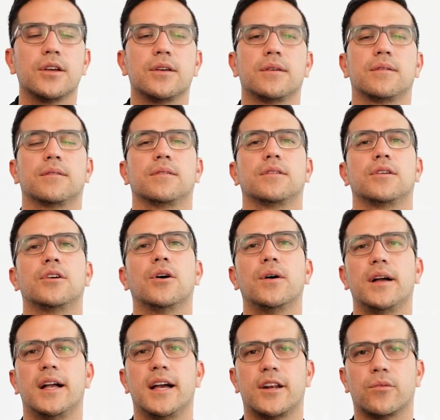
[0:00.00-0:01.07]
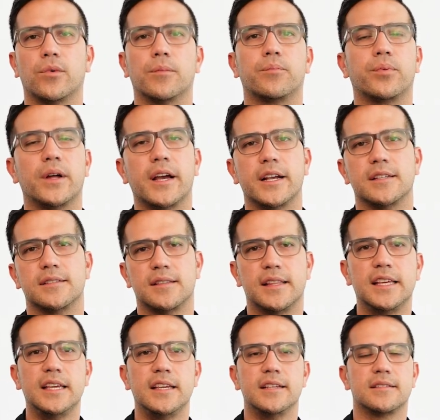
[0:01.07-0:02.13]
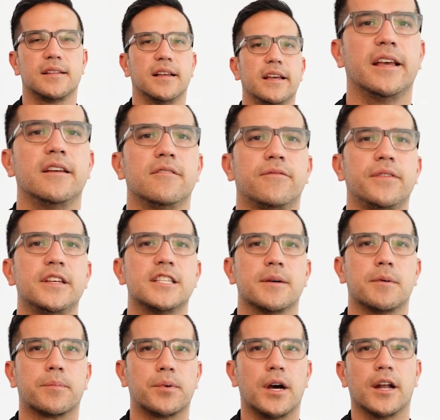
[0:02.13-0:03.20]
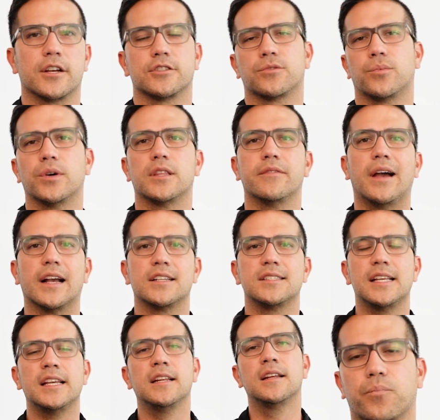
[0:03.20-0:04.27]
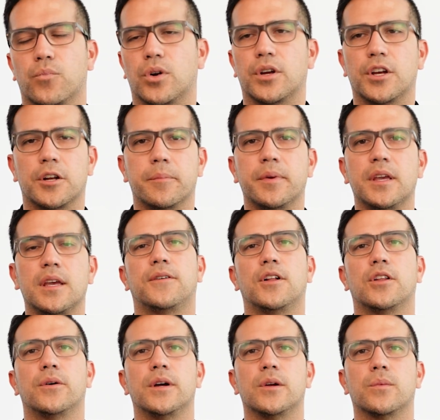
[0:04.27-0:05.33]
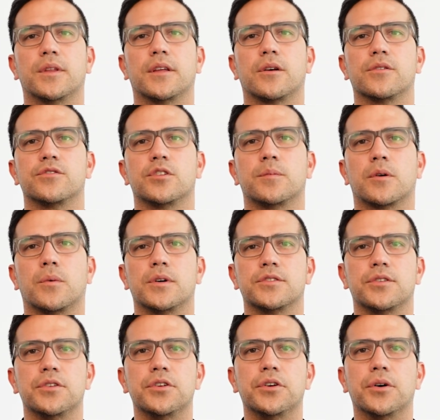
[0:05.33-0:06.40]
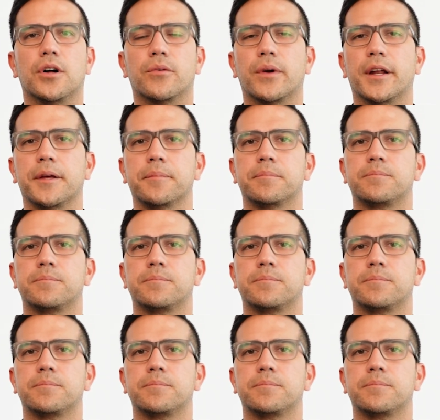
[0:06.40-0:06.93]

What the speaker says: So if we can go ahead and replace these in-feed type of products with a vaccine, we're going to be following what the consumer wants to do already.